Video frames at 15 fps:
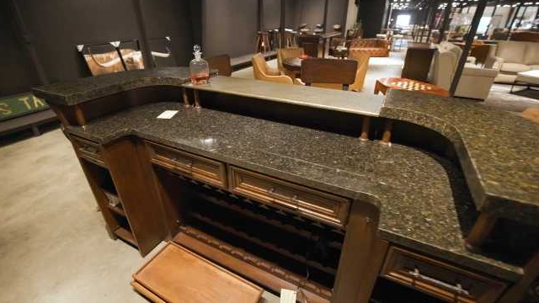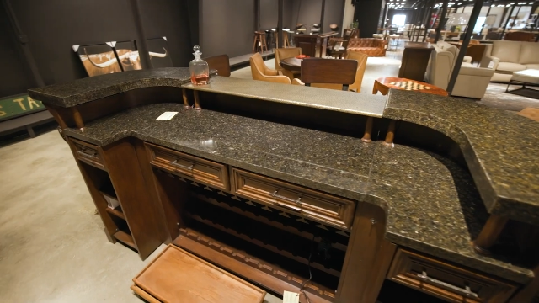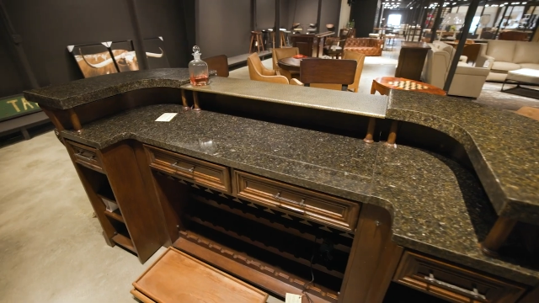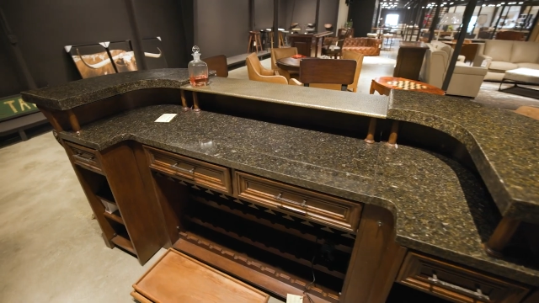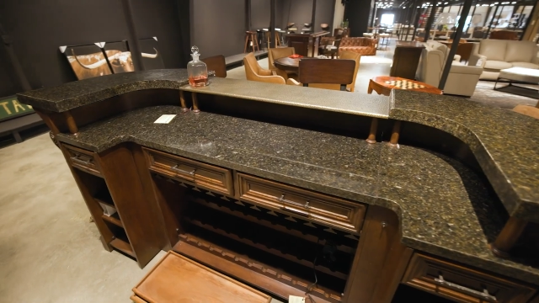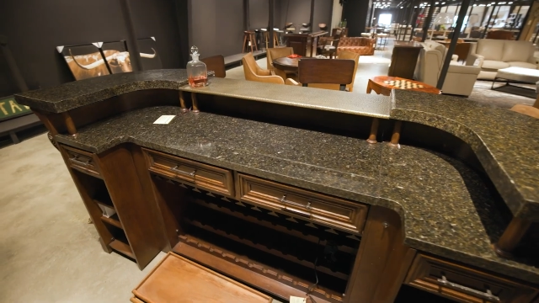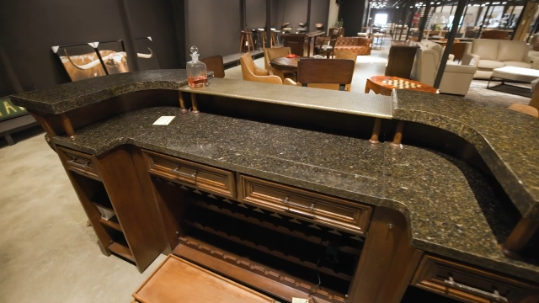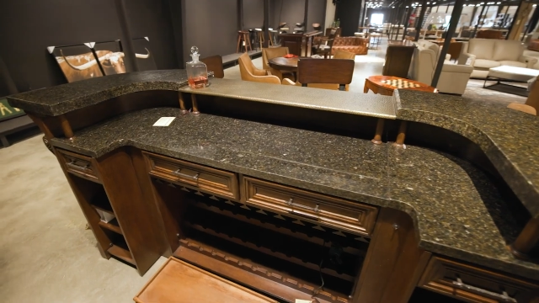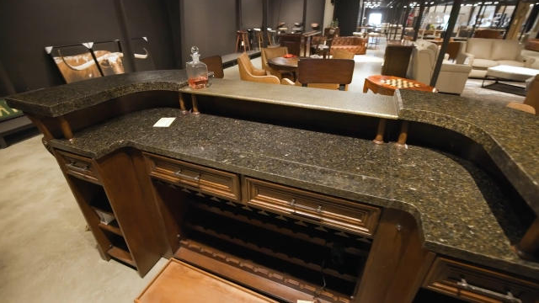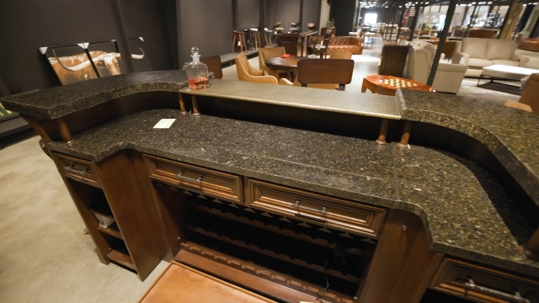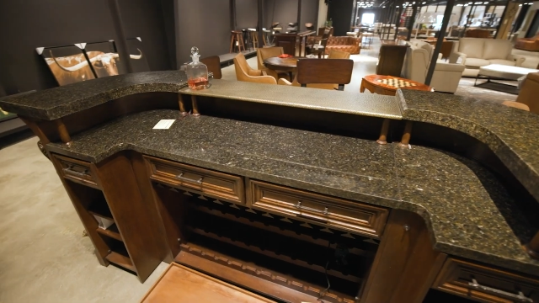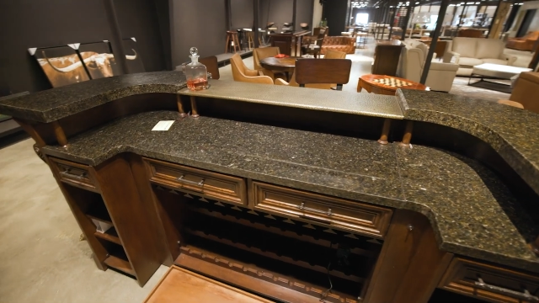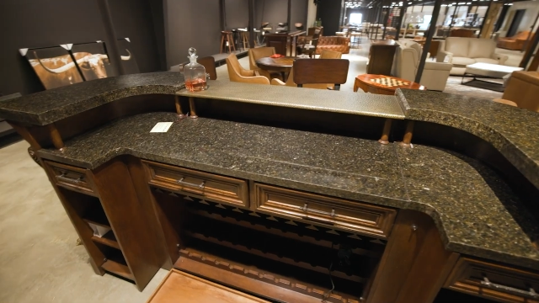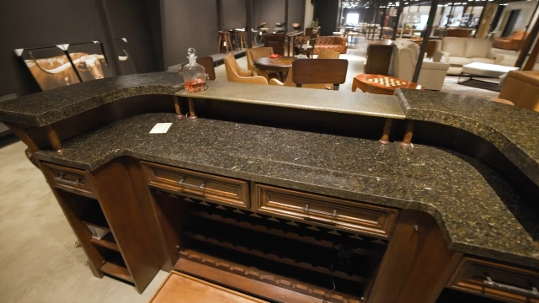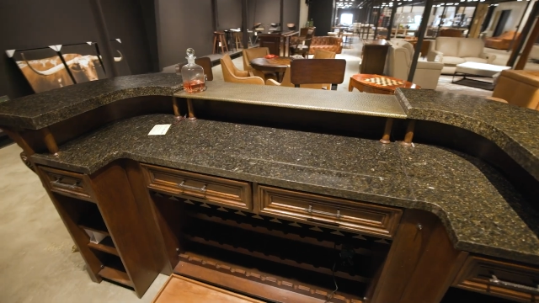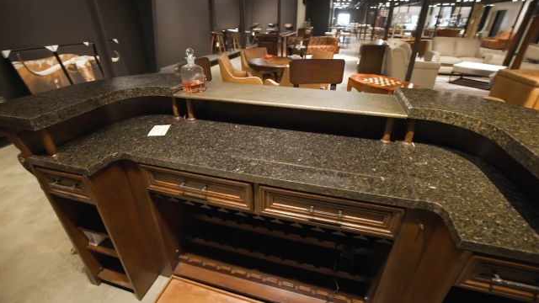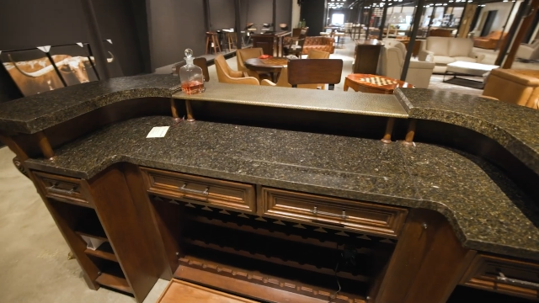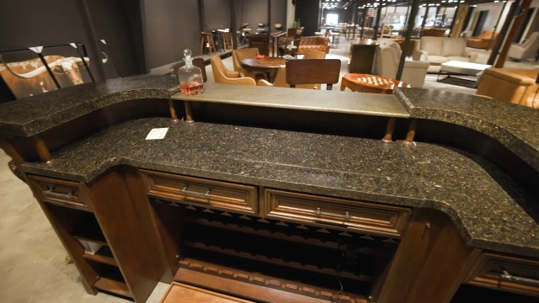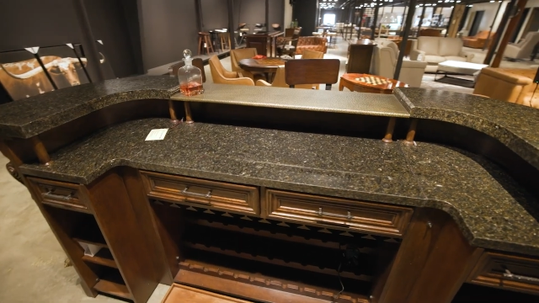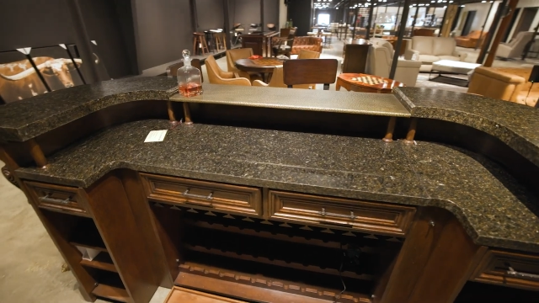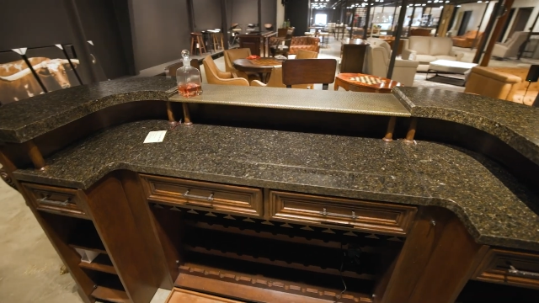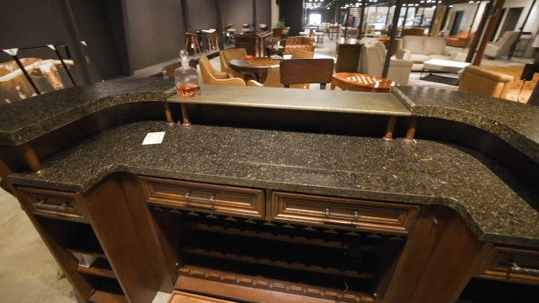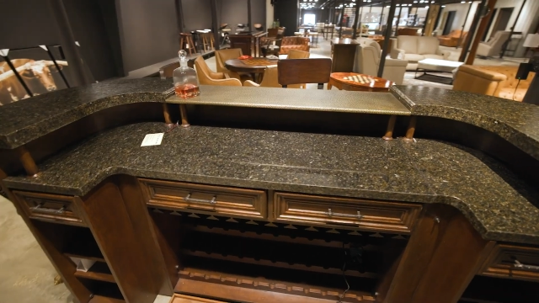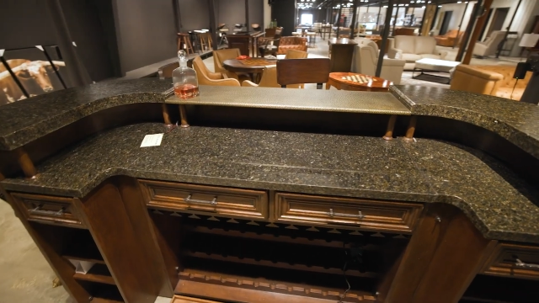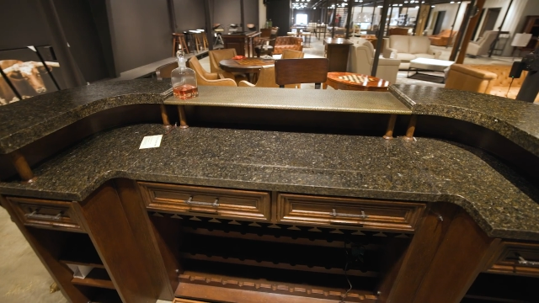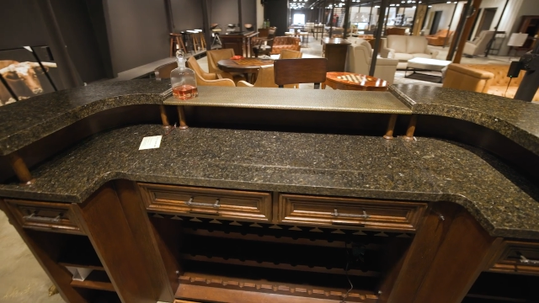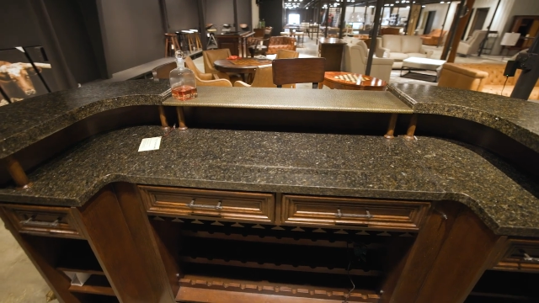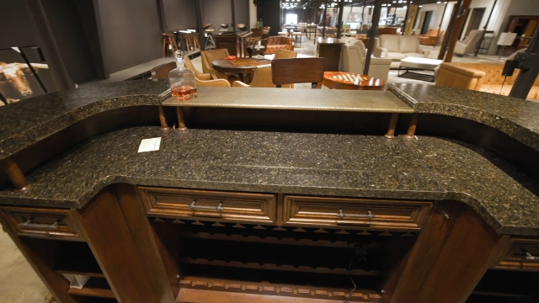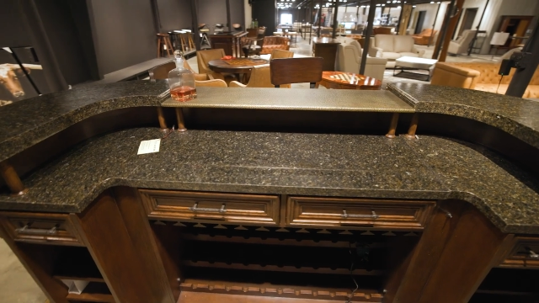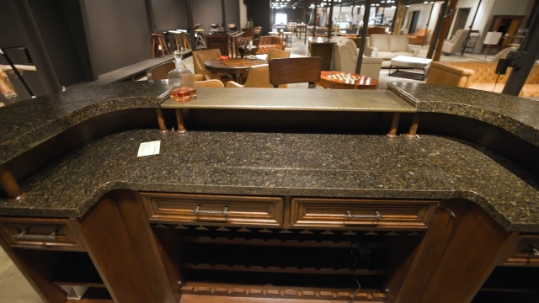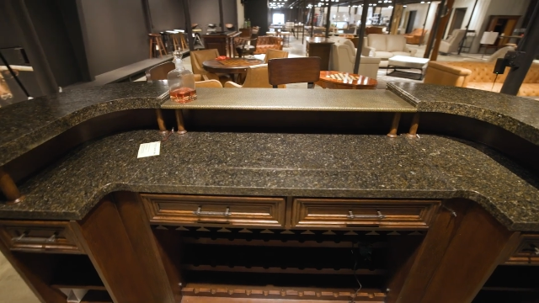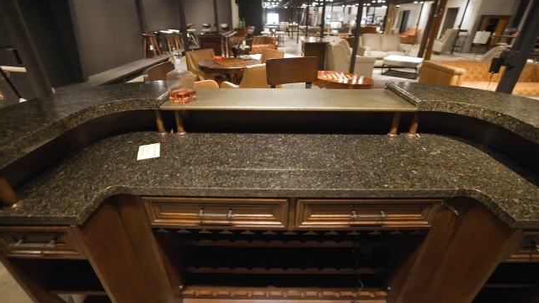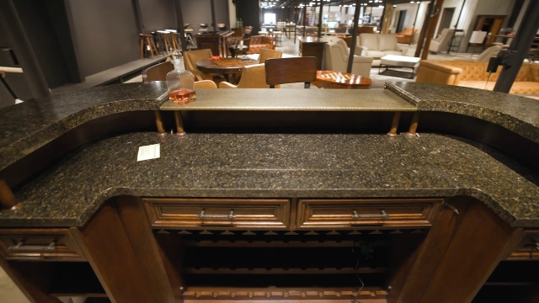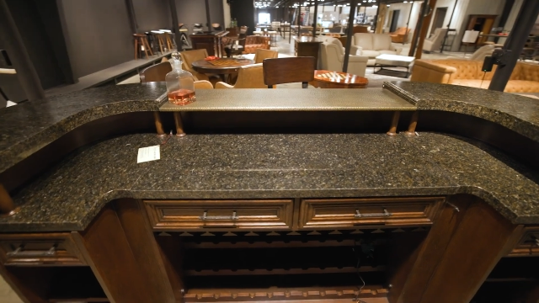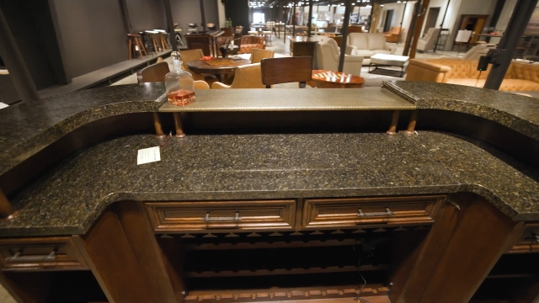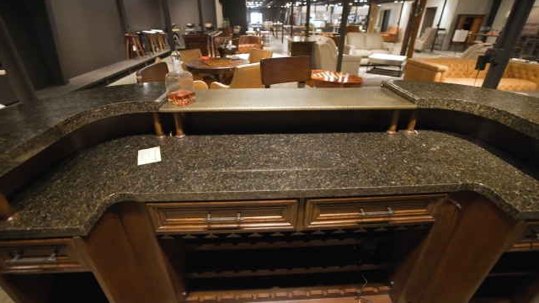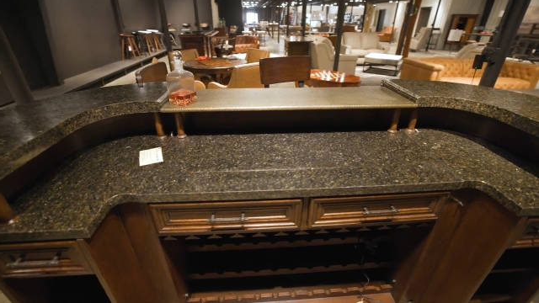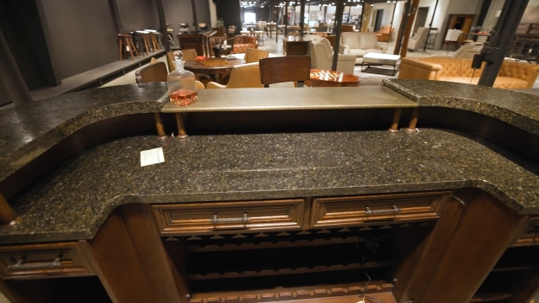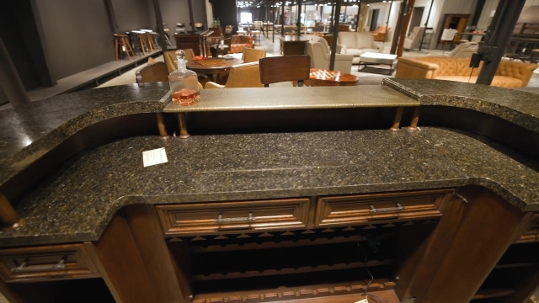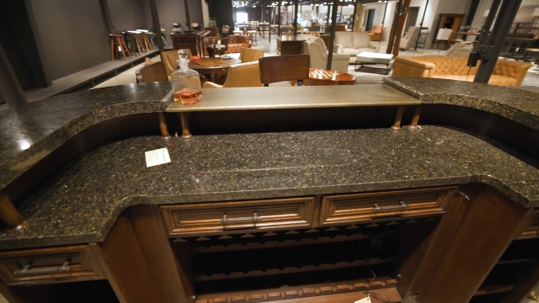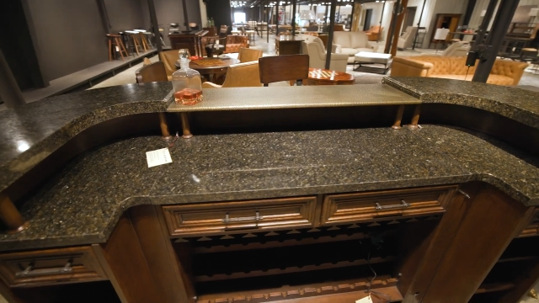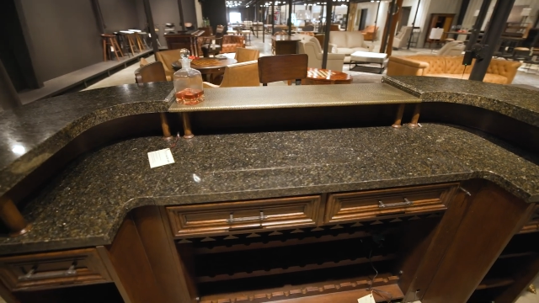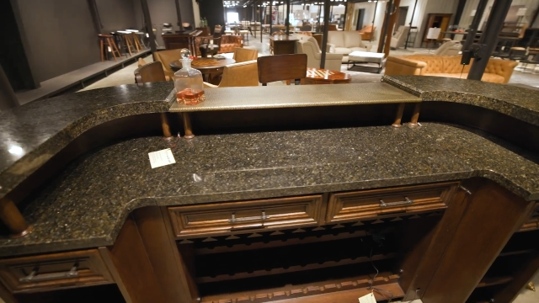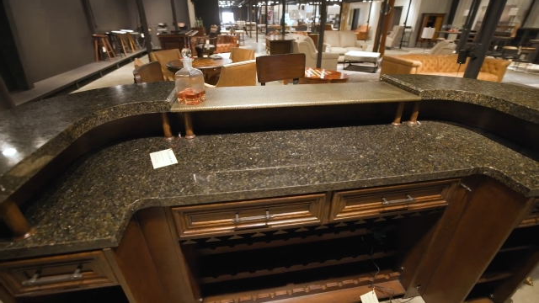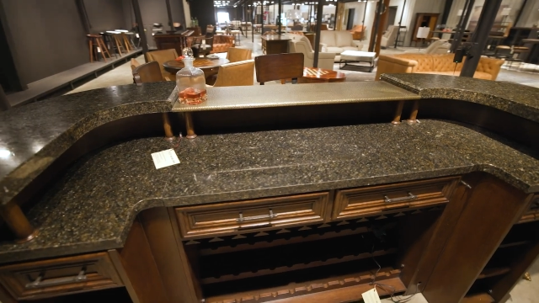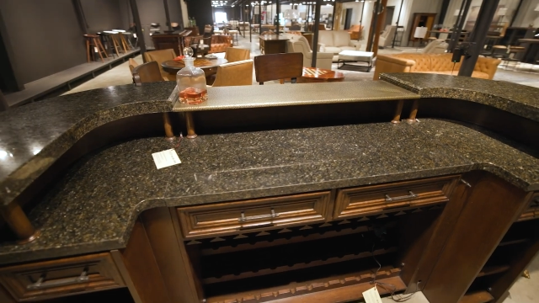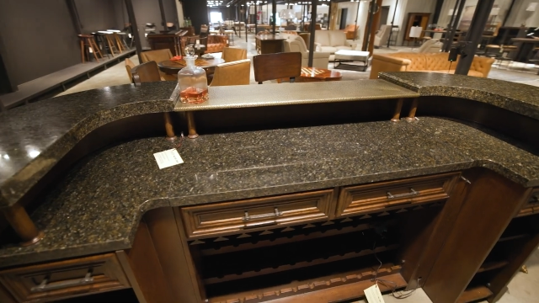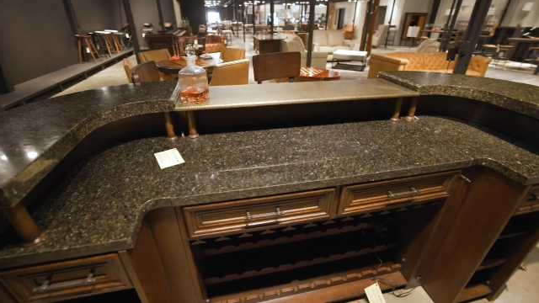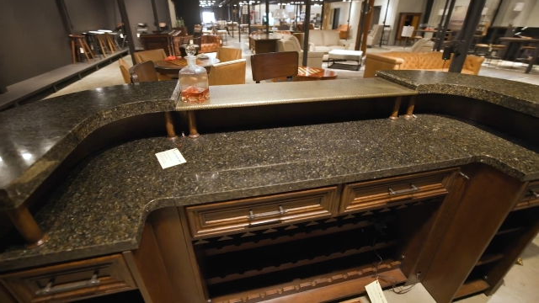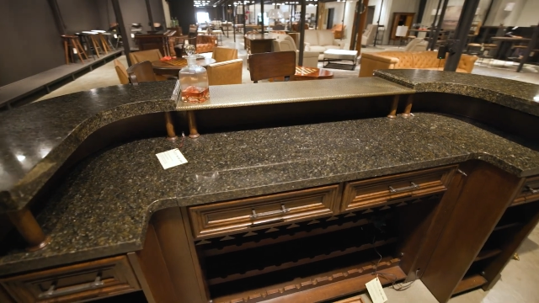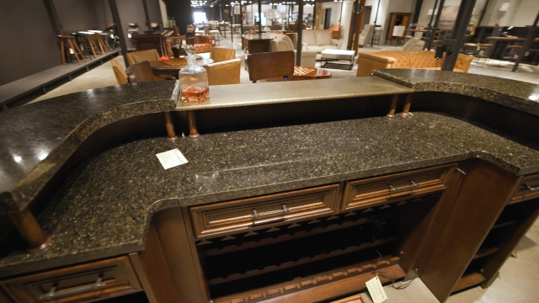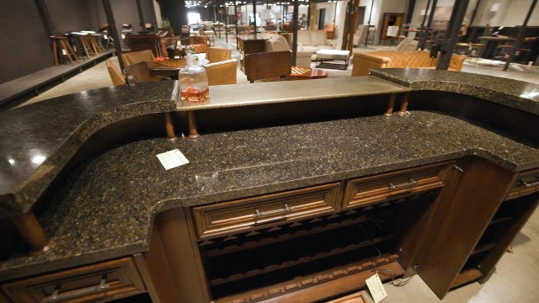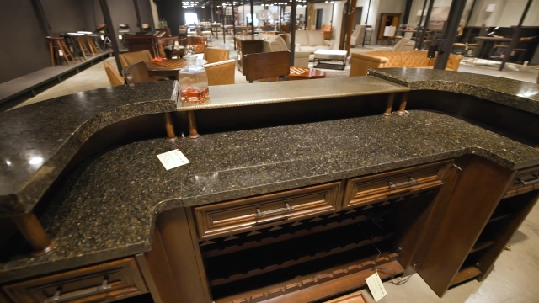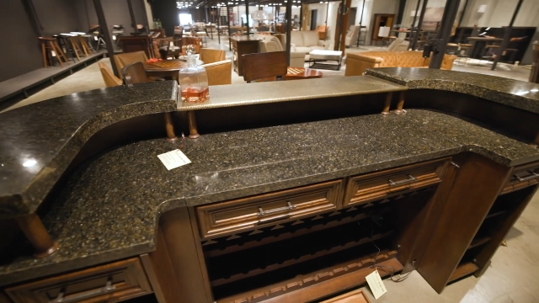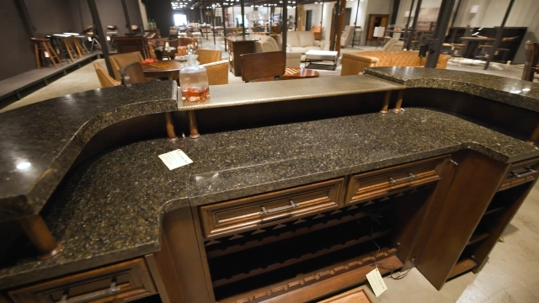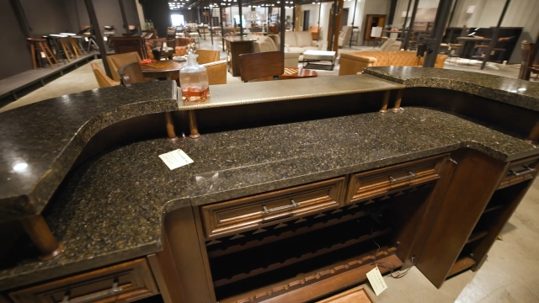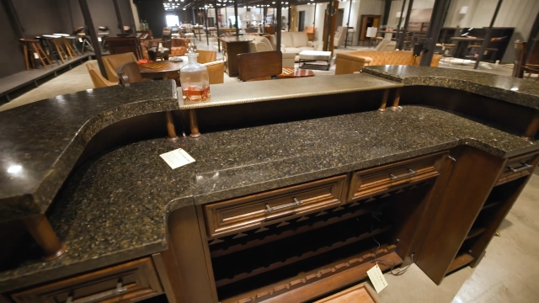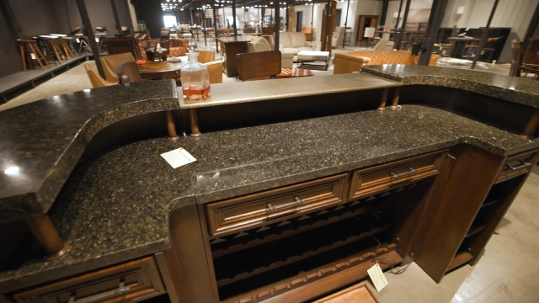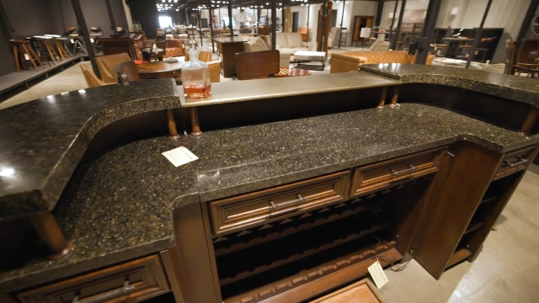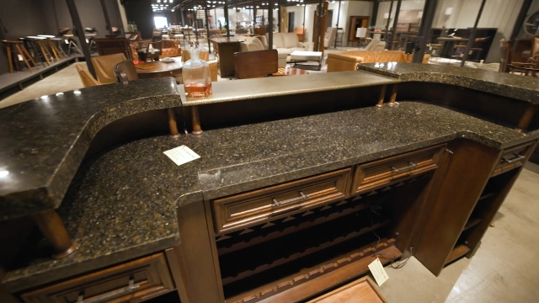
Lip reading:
Nobody's mouth can be seen.